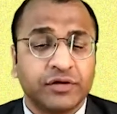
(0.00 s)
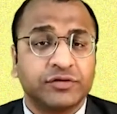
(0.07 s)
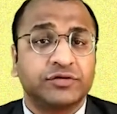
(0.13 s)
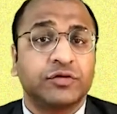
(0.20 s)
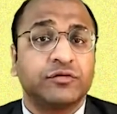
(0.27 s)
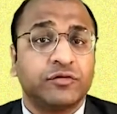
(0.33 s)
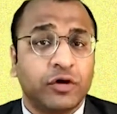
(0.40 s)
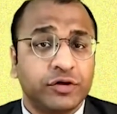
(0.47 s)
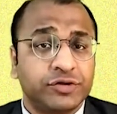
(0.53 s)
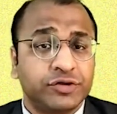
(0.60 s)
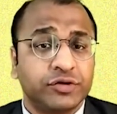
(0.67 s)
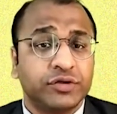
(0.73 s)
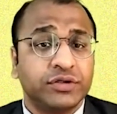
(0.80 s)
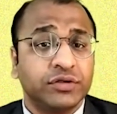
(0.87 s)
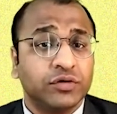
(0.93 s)
so what
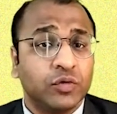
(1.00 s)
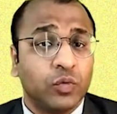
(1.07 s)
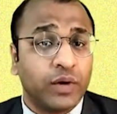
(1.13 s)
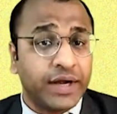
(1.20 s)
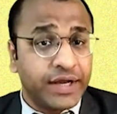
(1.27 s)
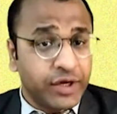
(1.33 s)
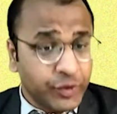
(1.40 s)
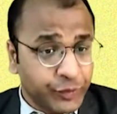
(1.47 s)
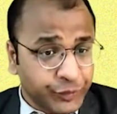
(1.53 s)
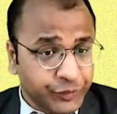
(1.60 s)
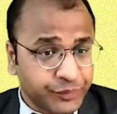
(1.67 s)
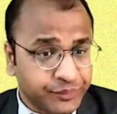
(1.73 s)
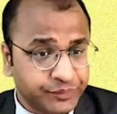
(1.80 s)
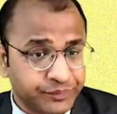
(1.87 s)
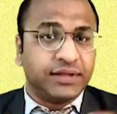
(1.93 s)
should one
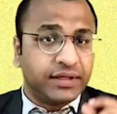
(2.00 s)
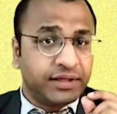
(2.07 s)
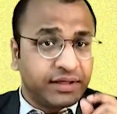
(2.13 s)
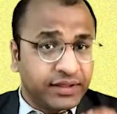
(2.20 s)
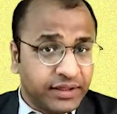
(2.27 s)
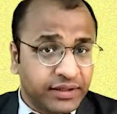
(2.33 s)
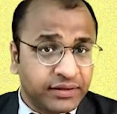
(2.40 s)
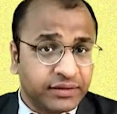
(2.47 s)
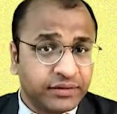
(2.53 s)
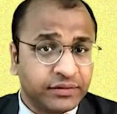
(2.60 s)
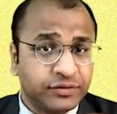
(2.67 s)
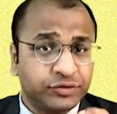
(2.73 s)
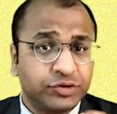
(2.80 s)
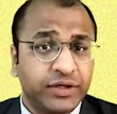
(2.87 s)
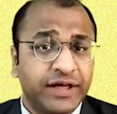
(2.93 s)
do? The
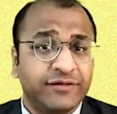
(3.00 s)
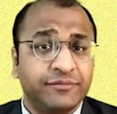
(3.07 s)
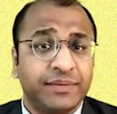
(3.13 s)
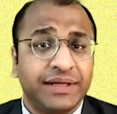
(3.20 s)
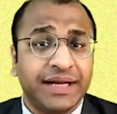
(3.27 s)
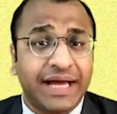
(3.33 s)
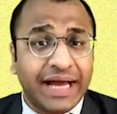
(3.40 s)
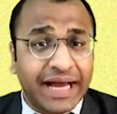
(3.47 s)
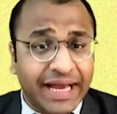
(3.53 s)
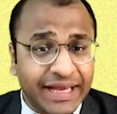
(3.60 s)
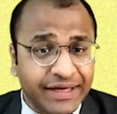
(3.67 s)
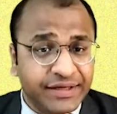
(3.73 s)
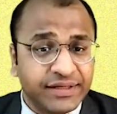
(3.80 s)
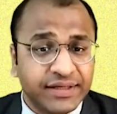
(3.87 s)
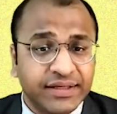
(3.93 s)
return should have been
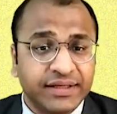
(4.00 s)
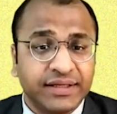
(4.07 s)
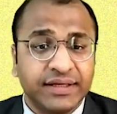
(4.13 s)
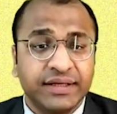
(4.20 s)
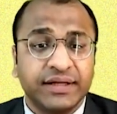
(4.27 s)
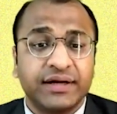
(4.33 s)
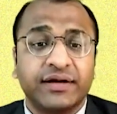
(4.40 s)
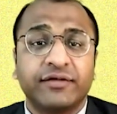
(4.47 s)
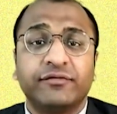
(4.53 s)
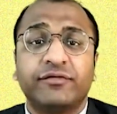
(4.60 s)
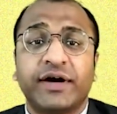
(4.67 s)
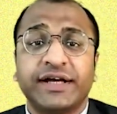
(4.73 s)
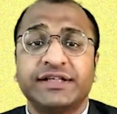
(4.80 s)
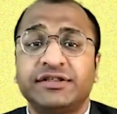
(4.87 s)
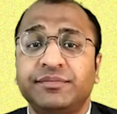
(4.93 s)
ideally
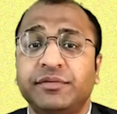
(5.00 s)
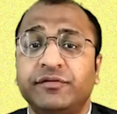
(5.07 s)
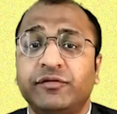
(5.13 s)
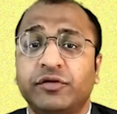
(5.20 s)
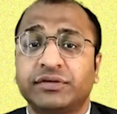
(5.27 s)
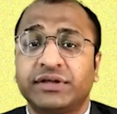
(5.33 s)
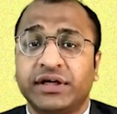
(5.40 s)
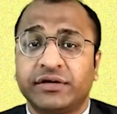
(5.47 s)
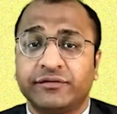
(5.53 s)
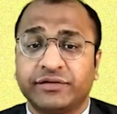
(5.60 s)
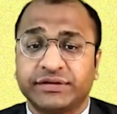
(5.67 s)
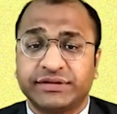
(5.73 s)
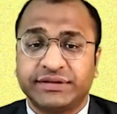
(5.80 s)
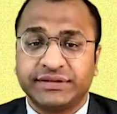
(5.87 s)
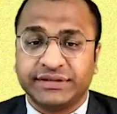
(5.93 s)
revised before
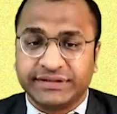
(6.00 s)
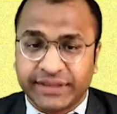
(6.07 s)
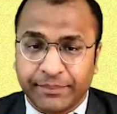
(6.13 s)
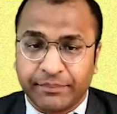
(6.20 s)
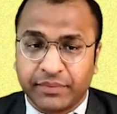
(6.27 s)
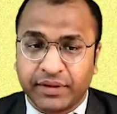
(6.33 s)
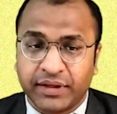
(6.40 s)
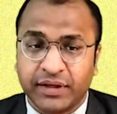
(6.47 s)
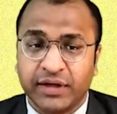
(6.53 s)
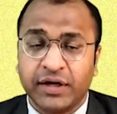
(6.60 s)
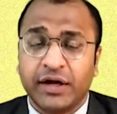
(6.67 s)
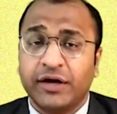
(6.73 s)
31st December